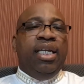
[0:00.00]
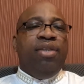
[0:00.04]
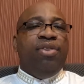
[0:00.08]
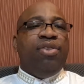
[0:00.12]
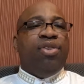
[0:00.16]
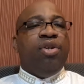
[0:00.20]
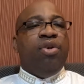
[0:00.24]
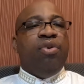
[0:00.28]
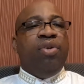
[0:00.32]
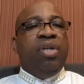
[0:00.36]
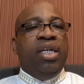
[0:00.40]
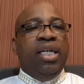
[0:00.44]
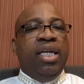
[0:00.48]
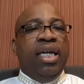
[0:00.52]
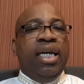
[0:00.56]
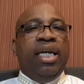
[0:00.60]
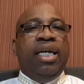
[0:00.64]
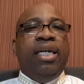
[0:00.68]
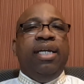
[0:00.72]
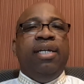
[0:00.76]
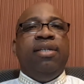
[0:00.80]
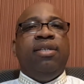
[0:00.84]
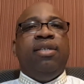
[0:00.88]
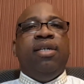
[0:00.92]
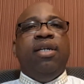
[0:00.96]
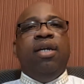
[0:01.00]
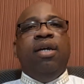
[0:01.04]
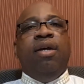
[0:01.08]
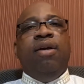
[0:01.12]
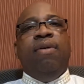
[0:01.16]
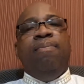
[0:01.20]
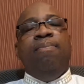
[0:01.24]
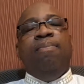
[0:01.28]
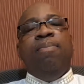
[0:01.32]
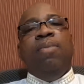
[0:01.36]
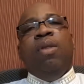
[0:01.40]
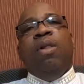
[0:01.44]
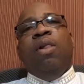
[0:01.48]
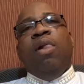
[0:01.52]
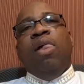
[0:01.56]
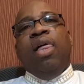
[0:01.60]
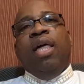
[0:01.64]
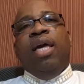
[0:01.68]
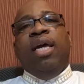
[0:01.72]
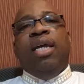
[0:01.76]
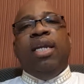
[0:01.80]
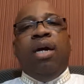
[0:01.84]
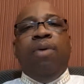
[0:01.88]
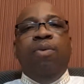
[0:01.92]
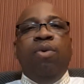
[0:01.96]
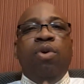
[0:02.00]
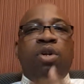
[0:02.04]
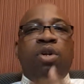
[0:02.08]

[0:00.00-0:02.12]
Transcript: and 38. And I